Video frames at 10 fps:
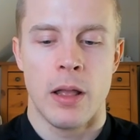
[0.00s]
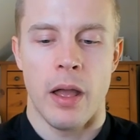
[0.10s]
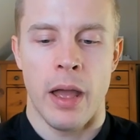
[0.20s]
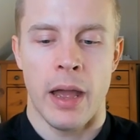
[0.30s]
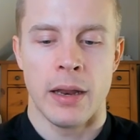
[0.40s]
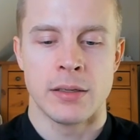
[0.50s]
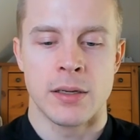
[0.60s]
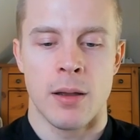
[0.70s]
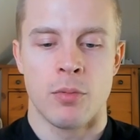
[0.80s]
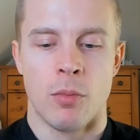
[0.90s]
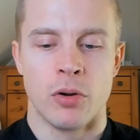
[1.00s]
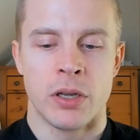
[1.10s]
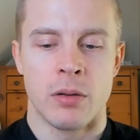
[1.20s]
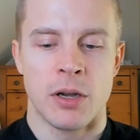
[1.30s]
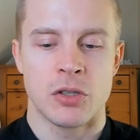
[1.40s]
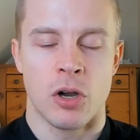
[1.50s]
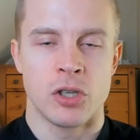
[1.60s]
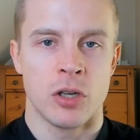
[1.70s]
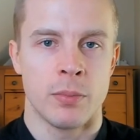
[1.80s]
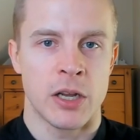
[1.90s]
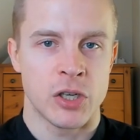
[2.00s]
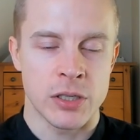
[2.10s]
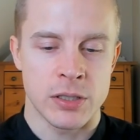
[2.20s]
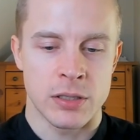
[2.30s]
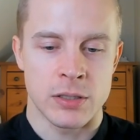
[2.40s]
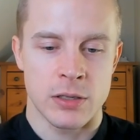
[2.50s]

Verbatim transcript: and uh, promoting mitochondrial biogenesis